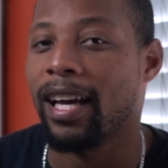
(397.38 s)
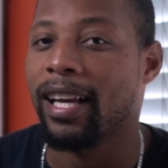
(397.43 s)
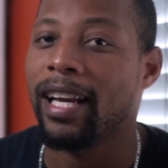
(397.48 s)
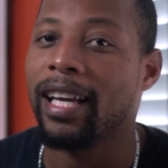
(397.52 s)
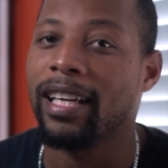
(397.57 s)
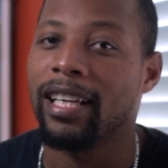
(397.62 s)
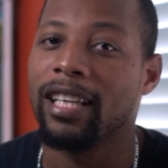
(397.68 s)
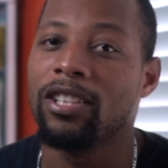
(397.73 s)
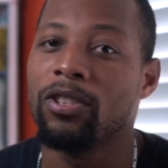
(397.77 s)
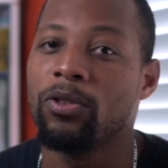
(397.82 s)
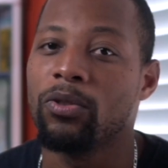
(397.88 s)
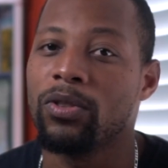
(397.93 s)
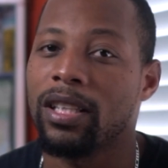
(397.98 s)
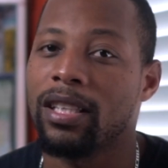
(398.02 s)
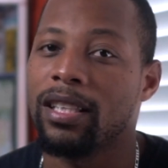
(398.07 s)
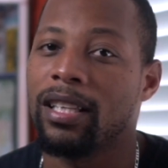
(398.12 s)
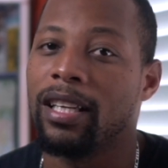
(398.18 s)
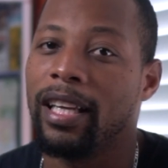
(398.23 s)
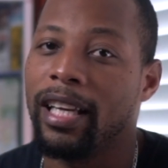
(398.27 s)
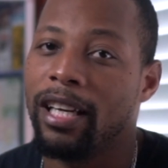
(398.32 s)
and I can use it
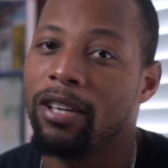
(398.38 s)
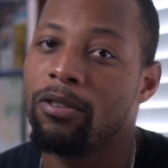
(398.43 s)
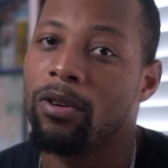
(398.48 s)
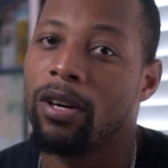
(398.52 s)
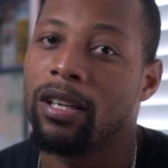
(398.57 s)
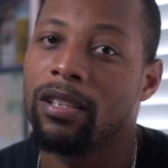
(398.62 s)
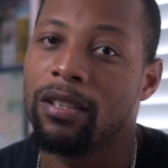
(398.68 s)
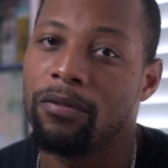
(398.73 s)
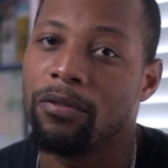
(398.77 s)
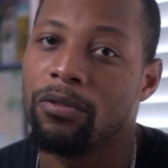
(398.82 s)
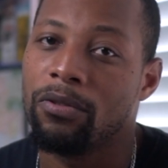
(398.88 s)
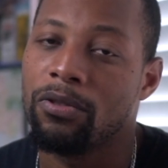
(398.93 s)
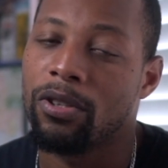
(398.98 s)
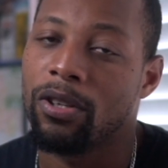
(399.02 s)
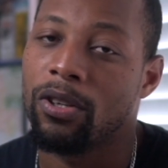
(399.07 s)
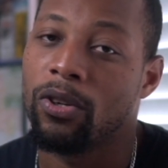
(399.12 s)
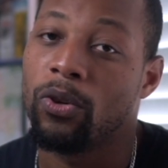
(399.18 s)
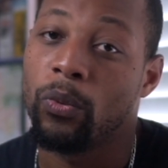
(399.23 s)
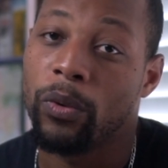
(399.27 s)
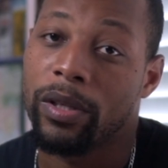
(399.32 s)
later on in the
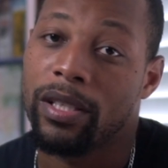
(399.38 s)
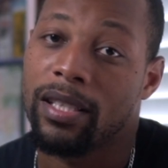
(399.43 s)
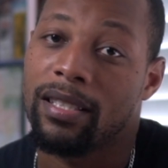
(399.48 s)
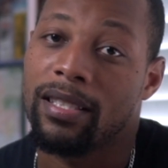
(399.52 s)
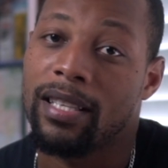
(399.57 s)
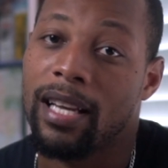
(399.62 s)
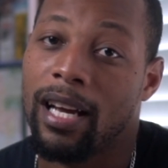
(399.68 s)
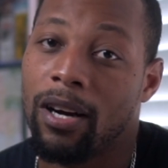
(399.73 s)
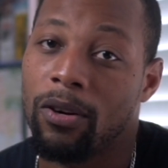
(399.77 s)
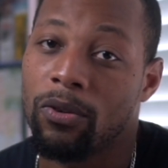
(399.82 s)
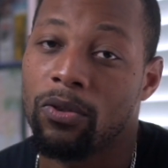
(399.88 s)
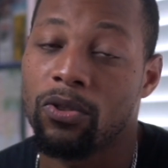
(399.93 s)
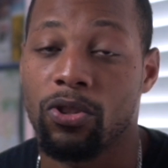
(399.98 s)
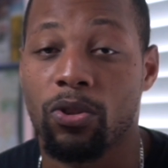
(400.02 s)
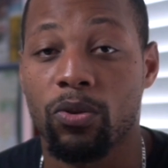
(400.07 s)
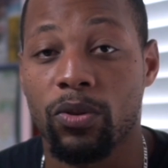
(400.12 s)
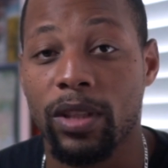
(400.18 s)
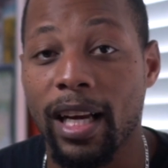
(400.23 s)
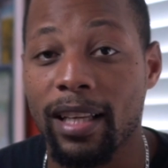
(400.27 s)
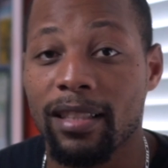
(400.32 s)
future, which is now.
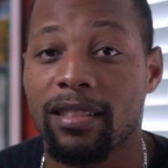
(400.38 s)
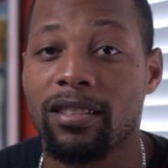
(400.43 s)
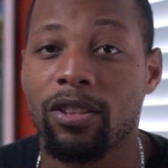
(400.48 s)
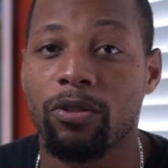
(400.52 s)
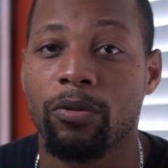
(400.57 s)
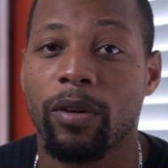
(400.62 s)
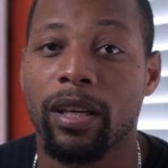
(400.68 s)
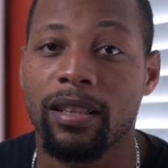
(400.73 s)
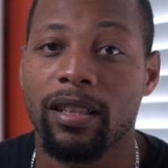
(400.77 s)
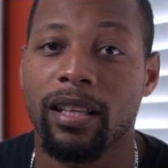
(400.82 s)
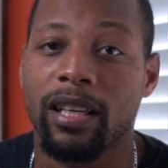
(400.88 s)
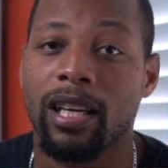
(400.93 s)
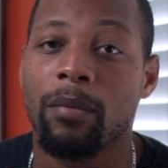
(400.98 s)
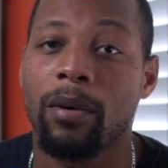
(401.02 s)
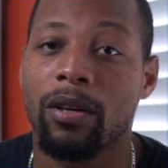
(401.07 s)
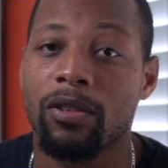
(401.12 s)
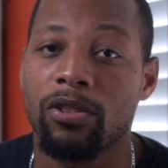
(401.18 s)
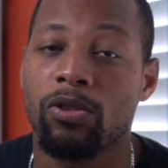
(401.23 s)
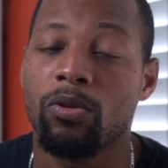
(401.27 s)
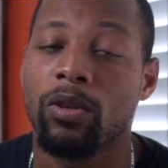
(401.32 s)
So that's the great thing
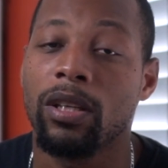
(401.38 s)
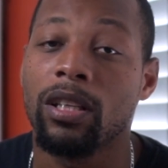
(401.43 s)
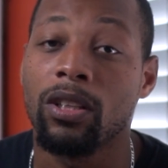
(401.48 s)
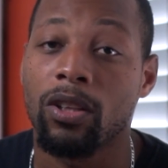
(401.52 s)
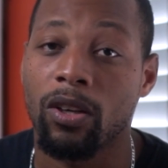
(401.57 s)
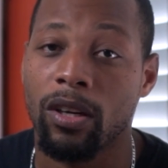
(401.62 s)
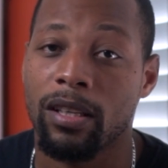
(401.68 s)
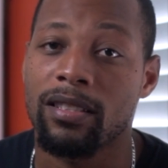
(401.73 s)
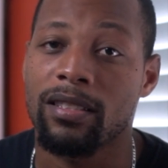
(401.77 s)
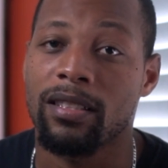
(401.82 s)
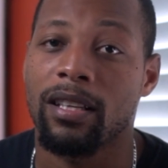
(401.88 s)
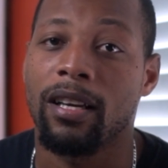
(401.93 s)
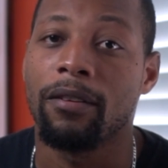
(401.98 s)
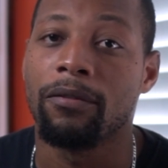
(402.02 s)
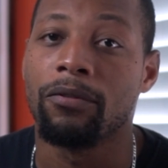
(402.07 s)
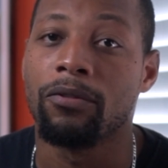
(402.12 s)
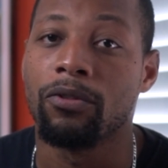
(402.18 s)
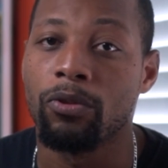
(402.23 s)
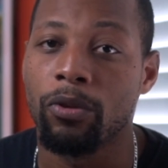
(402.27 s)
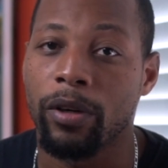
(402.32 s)
about shooting lots
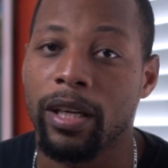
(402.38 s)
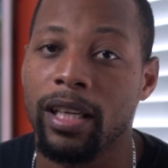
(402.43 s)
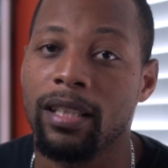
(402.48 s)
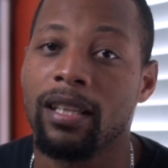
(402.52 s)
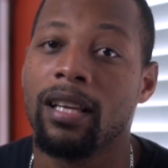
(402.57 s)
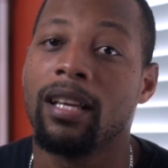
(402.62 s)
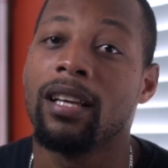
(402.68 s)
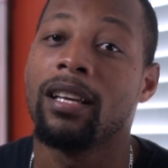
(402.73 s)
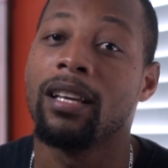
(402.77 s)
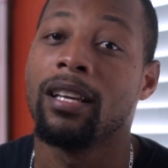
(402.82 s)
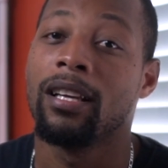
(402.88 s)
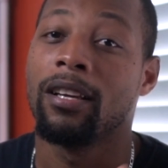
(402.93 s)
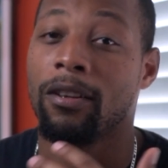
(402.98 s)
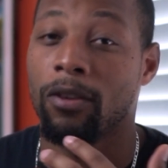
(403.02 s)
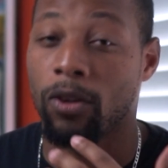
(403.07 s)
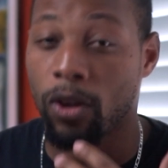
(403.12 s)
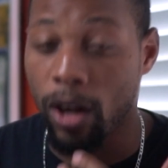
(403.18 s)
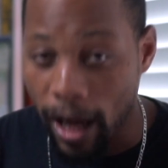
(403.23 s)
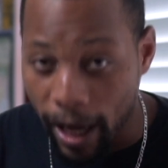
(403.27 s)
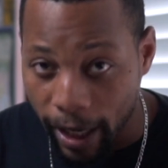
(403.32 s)
of great
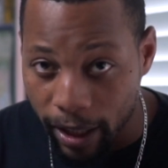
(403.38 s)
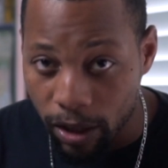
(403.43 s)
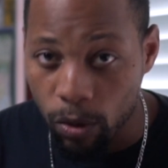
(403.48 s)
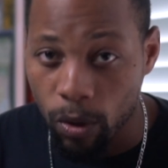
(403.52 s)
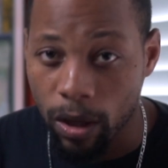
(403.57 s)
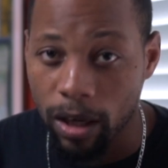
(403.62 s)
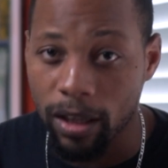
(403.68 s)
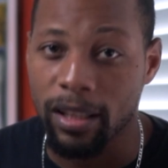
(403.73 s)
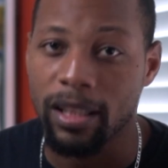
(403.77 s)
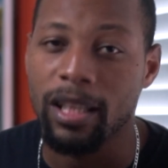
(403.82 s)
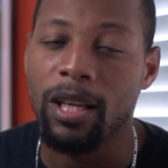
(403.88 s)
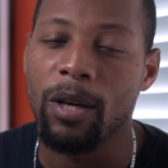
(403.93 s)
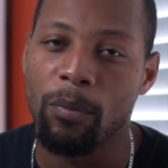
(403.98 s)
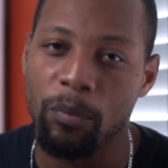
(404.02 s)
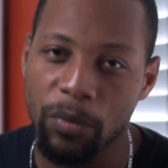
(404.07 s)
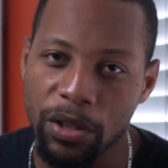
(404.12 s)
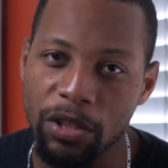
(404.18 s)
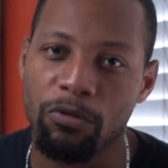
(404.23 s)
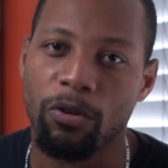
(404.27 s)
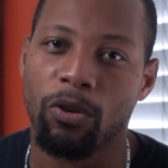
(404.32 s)
high quality
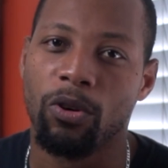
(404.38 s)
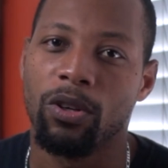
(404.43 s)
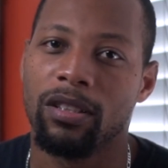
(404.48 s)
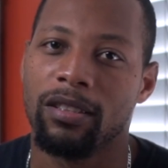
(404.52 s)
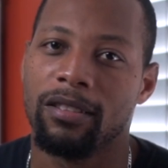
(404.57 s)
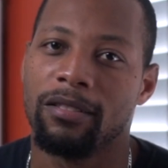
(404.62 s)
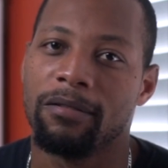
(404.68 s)
B-roll.